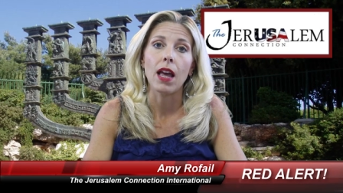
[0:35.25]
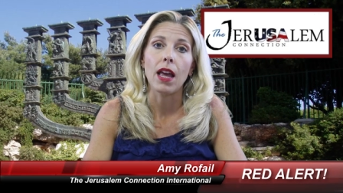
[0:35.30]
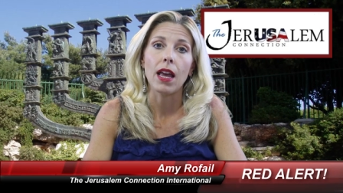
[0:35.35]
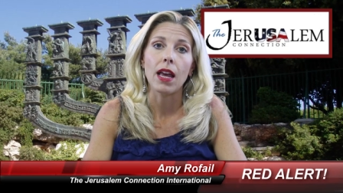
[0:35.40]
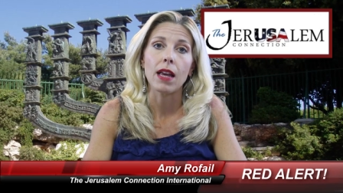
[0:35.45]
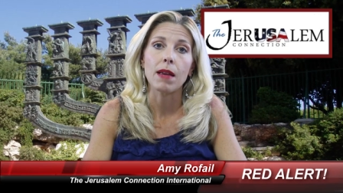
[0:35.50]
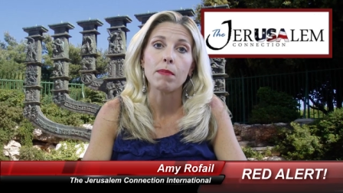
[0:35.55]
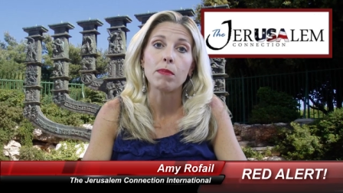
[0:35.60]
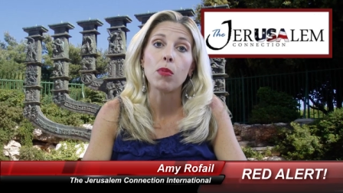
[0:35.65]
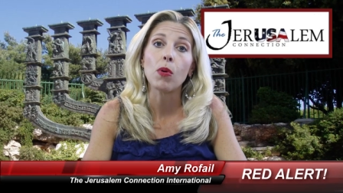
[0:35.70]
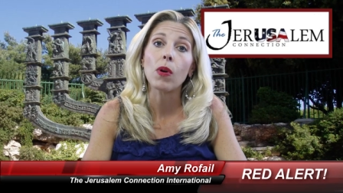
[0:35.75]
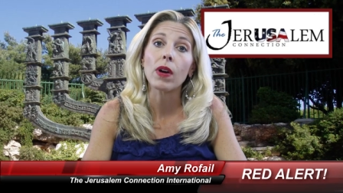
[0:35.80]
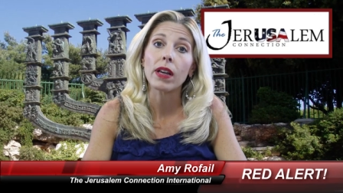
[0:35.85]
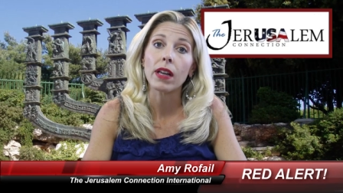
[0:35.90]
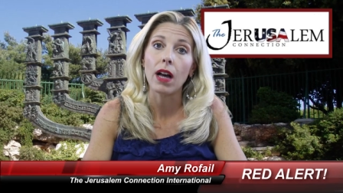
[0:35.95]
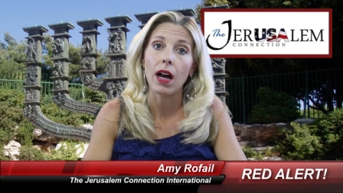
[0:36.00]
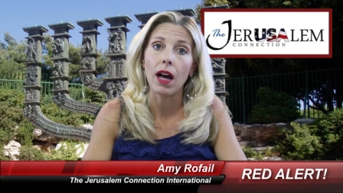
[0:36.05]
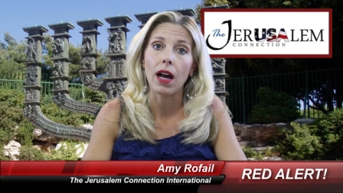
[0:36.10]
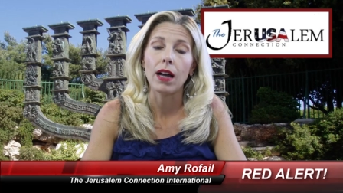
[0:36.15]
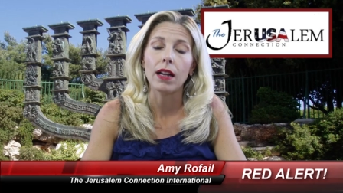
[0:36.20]
a
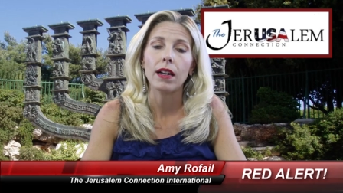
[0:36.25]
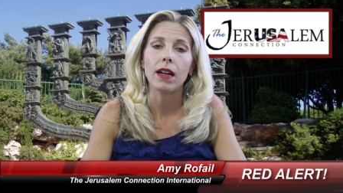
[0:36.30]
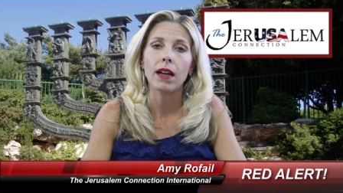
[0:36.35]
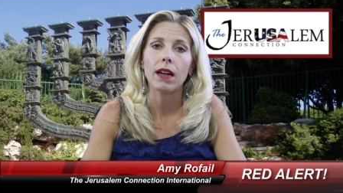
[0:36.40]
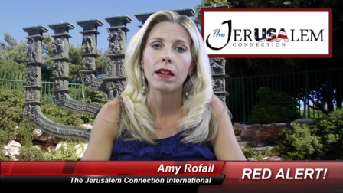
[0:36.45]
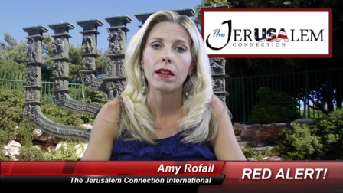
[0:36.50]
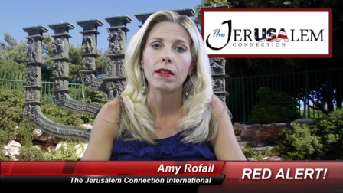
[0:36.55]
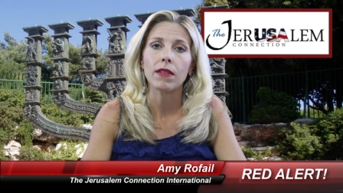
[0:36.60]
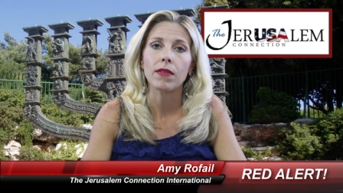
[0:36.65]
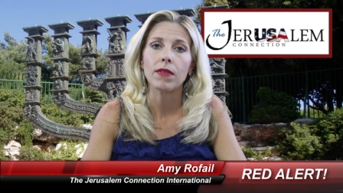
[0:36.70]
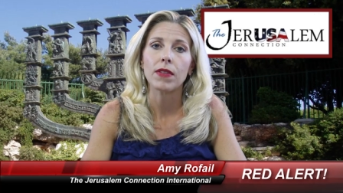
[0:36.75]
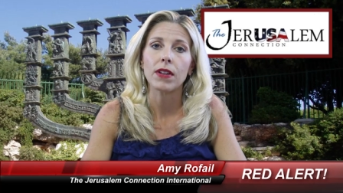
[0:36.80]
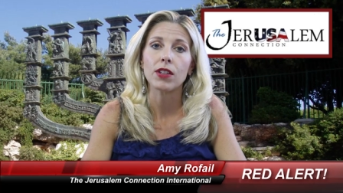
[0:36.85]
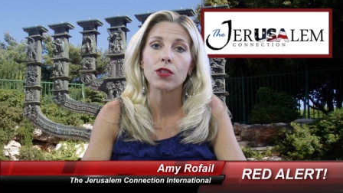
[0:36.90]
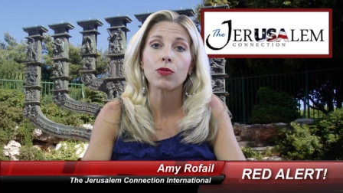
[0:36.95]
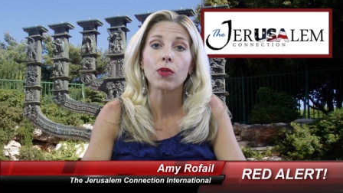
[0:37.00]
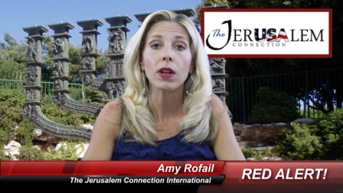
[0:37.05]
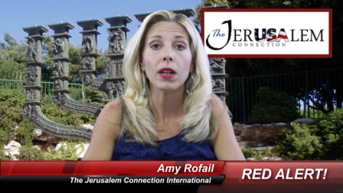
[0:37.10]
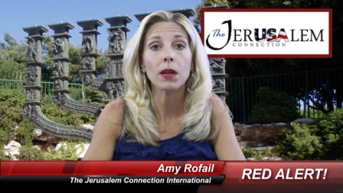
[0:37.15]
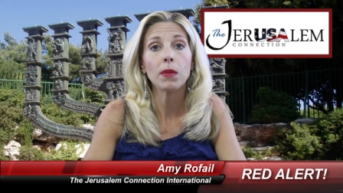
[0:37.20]
boycott of
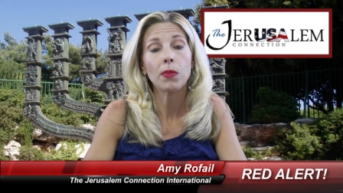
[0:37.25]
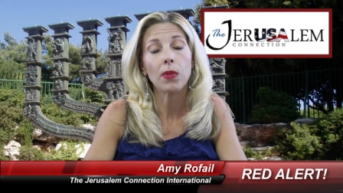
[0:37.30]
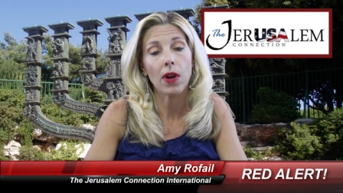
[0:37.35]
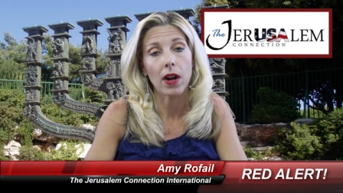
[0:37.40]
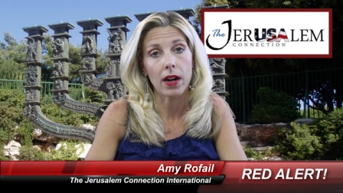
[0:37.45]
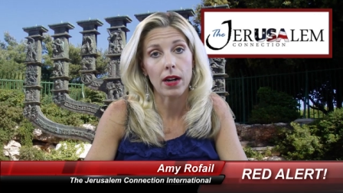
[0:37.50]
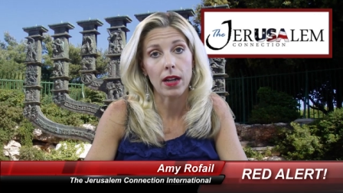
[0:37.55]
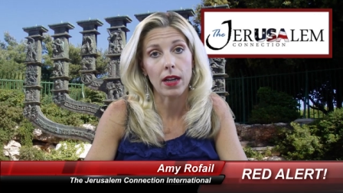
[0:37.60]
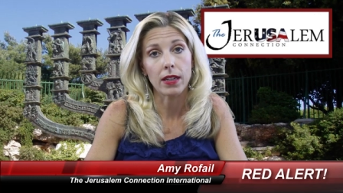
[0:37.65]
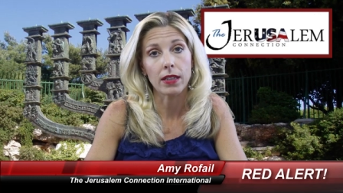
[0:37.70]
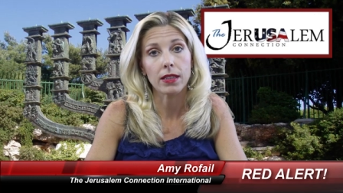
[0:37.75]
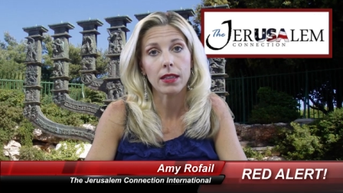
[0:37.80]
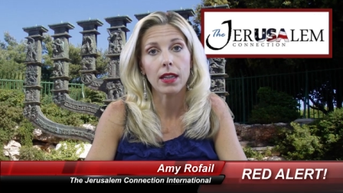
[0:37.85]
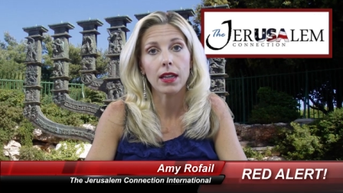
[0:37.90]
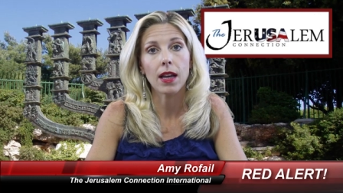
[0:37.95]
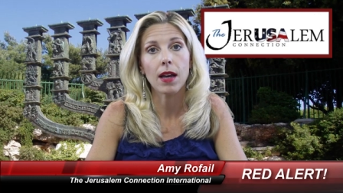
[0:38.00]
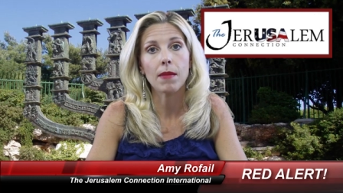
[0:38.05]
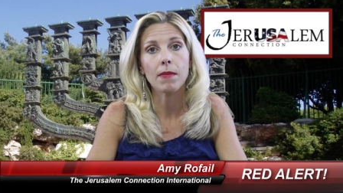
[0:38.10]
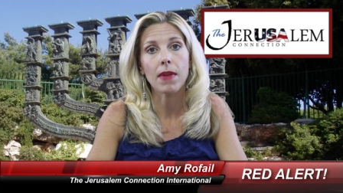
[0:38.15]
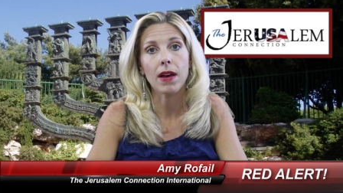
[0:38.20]
Israeli products
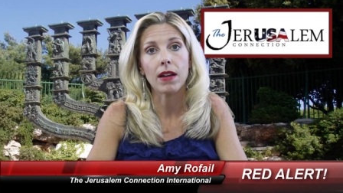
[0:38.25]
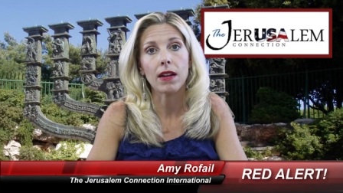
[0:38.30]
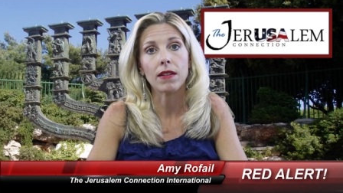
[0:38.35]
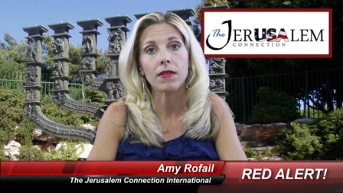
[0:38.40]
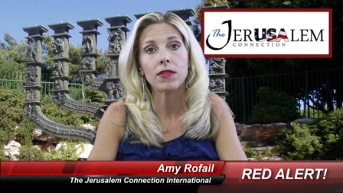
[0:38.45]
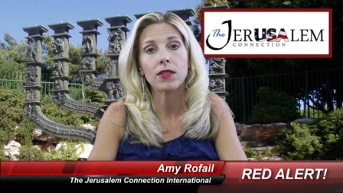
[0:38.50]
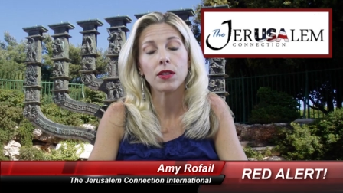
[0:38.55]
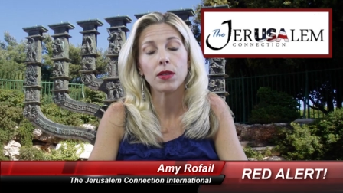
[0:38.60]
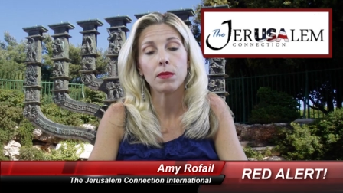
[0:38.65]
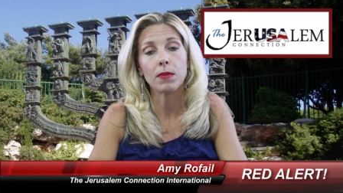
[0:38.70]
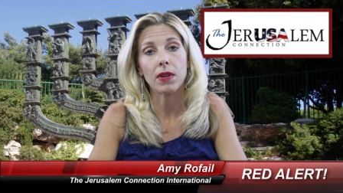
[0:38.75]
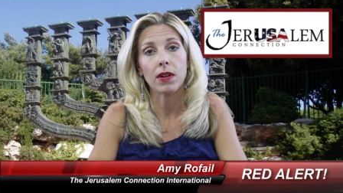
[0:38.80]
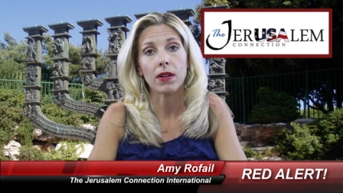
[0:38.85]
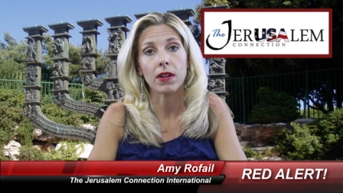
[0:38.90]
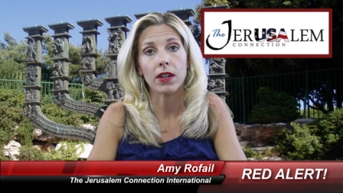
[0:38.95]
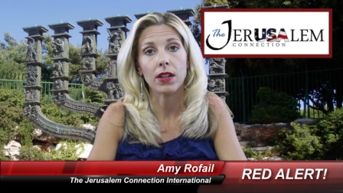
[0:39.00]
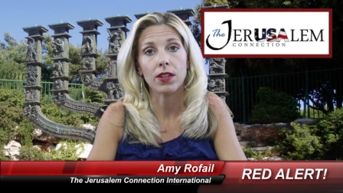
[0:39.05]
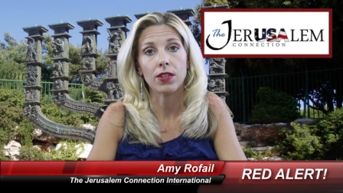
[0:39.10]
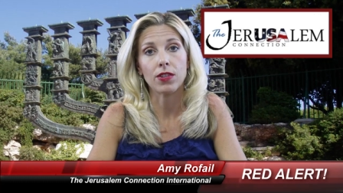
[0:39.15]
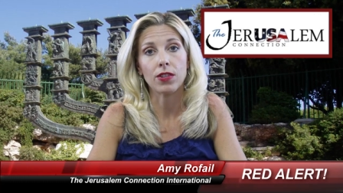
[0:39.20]
that come out of
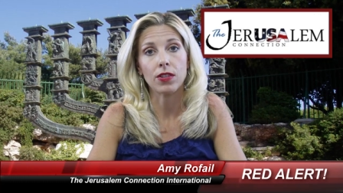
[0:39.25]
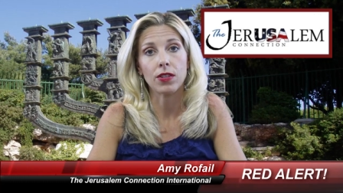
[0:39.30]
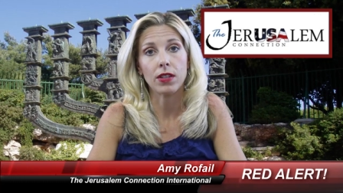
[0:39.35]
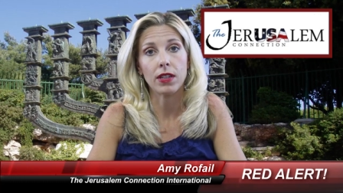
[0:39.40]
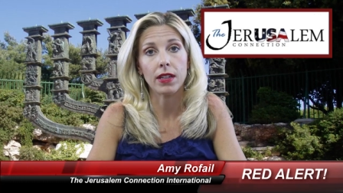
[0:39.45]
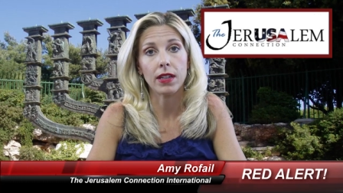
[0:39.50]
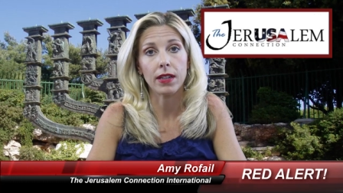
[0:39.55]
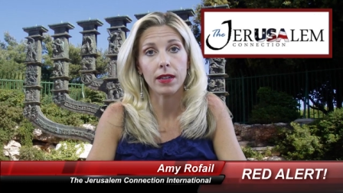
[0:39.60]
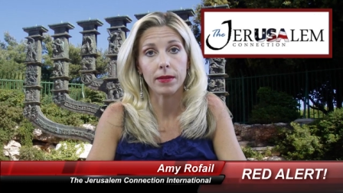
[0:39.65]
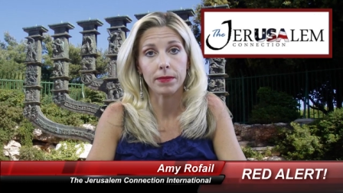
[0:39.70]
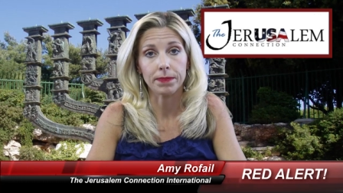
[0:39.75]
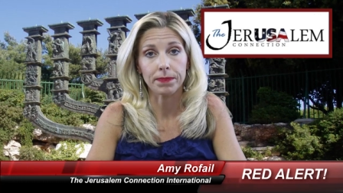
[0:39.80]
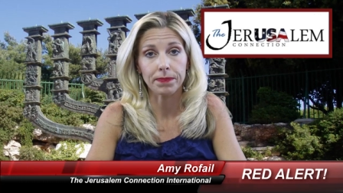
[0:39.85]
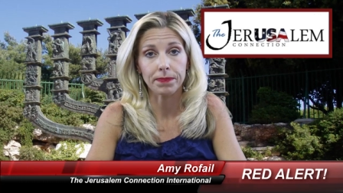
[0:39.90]
Samaria and Judea.